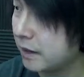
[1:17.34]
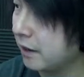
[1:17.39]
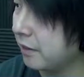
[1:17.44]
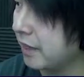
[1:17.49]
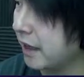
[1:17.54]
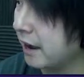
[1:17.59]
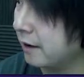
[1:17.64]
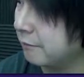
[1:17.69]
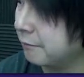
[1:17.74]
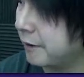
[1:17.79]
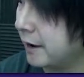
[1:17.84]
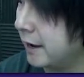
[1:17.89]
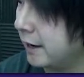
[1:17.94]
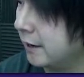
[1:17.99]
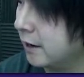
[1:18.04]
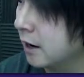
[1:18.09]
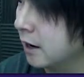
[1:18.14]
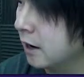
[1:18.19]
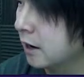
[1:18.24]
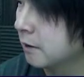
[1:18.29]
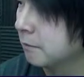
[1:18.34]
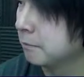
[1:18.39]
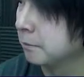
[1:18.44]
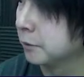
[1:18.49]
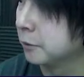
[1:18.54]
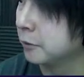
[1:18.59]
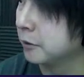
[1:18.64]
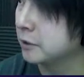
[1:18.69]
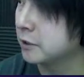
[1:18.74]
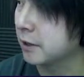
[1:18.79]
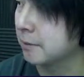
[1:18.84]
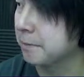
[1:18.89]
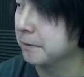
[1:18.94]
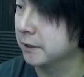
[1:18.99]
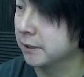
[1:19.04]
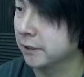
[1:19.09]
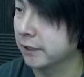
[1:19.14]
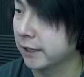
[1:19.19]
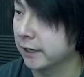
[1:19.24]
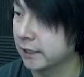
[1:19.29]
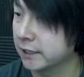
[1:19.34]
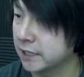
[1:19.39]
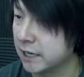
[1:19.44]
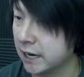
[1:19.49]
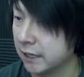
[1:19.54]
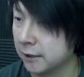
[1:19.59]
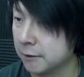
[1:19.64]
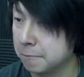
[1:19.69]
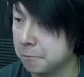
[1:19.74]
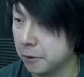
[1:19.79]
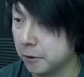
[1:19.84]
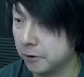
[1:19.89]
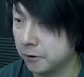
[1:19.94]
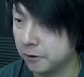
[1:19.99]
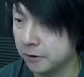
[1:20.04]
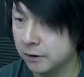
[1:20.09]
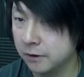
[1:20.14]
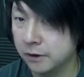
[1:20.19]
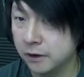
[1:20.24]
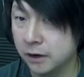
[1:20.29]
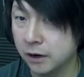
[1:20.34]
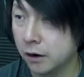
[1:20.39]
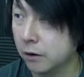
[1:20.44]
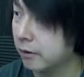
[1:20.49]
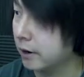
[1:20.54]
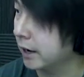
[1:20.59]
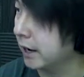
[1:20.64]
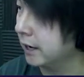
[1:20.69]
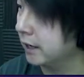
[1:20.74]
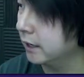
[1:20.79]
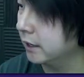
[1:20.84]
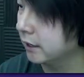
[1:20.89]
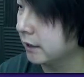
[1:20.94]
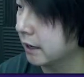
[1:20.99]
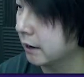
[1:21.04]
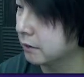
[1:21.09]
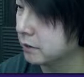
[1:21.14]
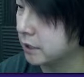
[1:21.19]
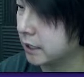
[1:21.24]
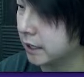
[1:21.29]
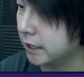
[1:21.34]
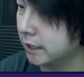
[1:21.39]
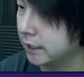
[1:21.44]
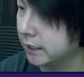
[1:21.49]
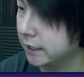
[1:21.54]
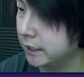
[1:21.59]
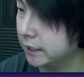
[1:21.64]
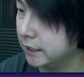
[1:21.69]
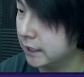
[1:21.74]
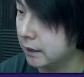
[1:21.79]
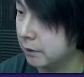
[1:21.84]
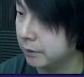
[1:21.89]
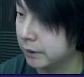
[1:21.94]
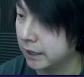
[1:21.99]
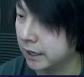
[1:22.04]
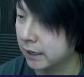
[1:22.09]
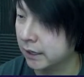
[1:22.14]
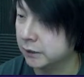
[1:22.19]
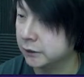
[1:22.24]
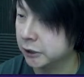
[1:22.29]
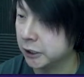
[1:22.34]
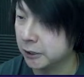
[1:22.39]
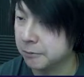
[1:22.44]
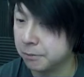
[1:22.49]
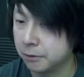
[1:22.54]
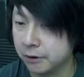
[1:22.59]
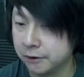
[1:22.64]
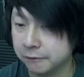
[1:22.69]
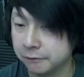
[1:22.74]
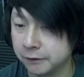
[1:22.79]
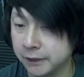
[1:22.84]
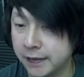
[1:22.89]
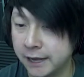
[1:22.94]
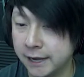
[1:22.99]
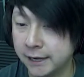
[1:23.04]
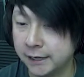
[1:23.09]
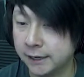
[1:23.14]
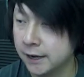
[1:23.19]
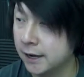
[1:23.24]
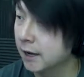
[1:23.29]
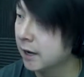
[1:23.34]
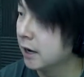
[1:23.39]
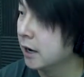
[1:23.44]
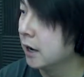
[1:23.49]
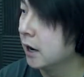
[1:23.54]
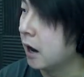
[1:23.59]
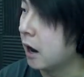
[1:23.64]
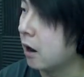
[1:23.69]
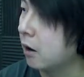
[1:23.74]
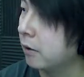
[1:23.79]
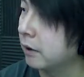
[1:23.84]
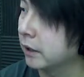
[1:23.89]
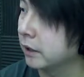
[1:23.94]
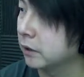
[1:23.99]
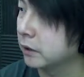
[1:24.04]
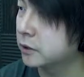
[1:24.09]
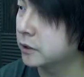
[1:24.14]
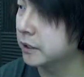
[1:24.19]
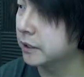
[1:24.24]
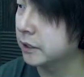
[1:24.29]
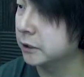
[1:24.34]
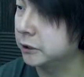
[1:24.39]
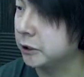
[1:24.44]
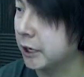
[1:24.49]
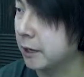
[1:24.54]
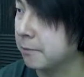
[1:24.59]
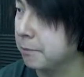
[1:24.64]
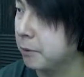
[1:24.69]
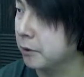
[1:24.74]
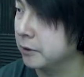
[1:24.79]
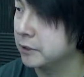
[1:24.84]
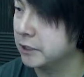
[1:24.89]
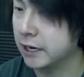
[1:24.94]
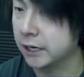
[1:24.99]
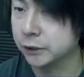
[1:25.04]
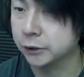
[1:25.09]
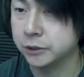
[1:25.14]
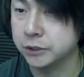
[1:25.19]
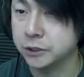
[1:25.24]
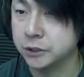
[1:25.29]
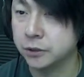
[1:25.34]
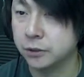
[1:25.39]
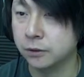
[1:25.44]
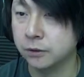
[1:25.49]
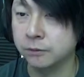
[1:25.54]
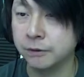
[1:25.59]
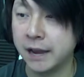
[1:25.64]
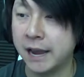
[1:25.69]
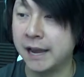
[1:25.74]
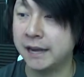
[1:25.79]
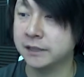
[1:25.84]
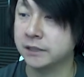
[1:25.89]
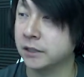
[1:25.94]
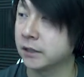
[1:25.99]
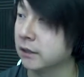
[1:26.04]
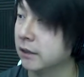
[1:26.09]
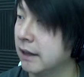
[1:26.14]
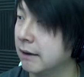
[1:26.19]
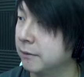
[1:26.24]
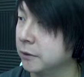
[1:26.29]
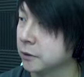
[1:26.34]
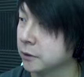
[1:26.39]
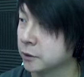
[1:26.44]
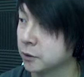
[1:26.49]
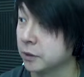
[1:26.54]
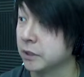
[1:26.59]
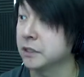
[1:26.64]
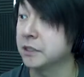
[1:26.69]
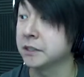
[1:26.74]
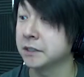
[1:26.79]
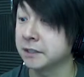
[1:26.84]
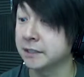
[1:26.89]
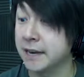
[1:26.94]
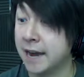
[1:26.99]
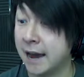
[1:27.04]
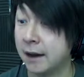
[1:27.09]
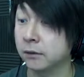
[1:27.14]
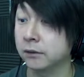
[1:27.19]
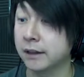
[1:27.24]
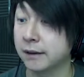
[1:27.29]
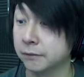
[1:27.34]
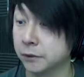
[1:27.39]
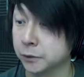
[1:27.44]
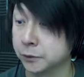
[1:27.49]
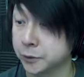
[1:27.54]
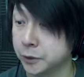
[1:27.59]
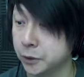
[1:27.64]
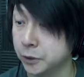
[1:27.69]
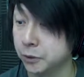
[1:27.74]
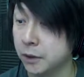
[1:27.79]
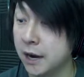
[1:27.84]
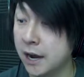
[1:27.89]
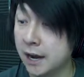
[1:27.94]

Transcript: That fan blew us up into like a teleporter? Okay, that was kind of neat. And we got a checkpoint flag. Oh, and it looks like the checkpoints actually serve as the levels. So this is now level two.